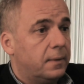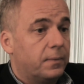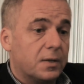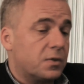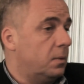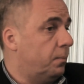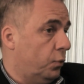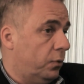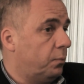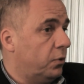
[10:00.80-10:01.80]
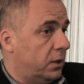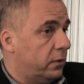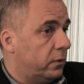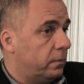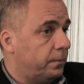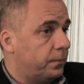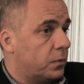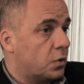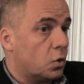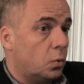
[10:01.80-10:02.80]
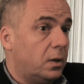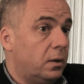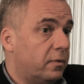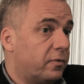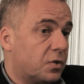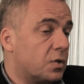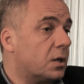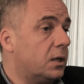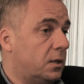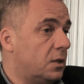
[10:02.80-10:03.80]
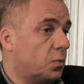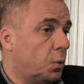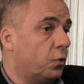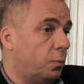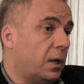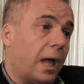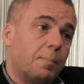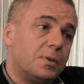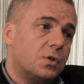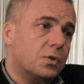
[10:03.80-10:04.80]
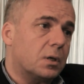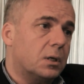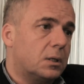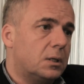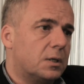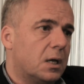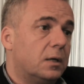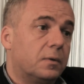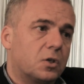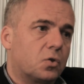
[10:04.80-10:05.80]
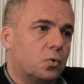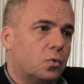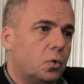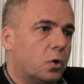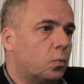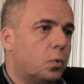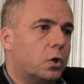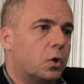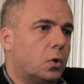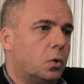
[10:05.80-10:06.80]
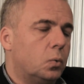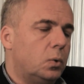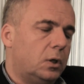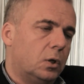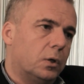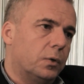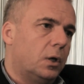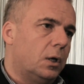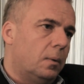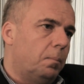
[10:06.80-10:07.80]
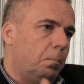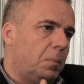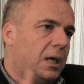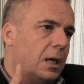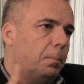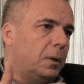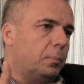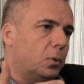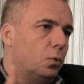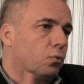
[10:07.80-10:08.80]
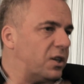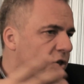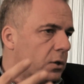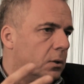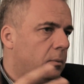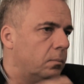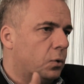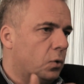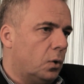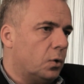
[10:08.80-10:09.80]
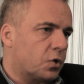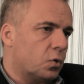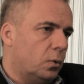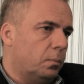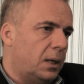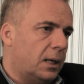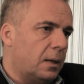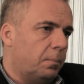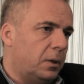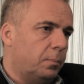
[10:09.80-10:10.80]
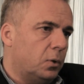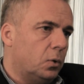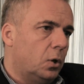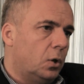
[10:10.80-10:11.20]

that's an important predictor. So if societies want to be happy societies, they should not work only on making people richer, but also on making people